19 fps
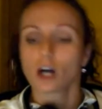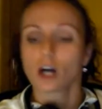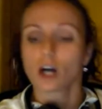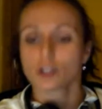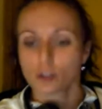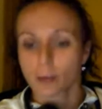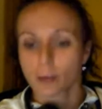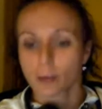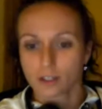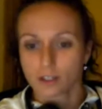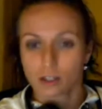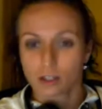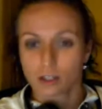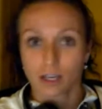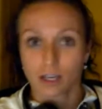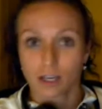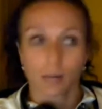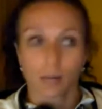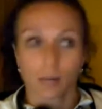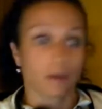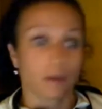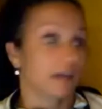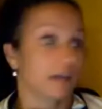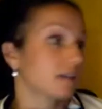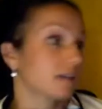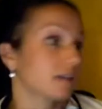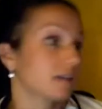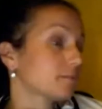"You talk too much,"
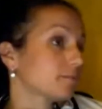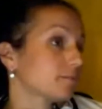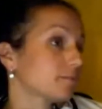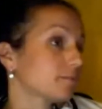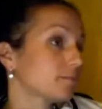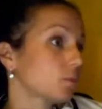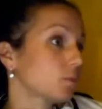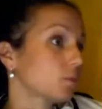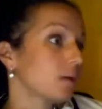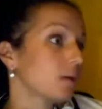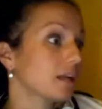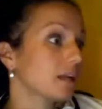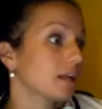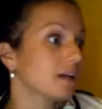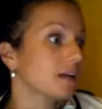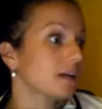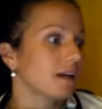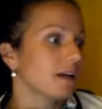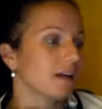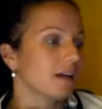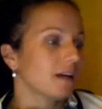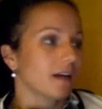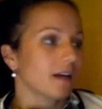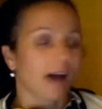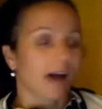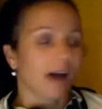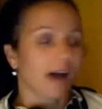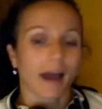and I'm like,
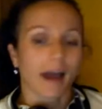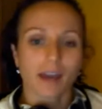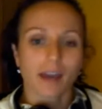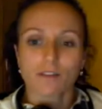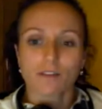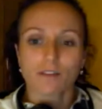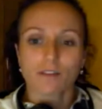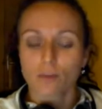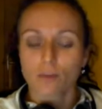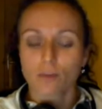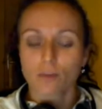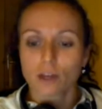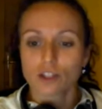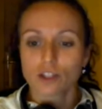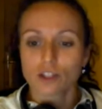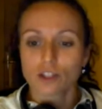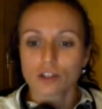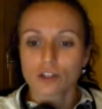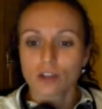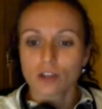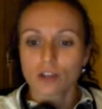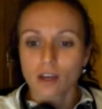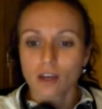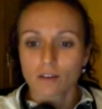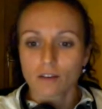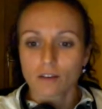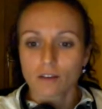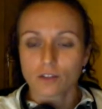"Well, I have
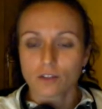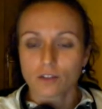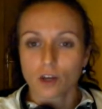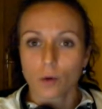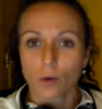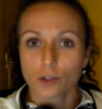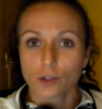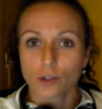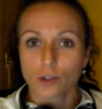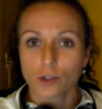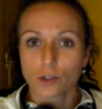information to give.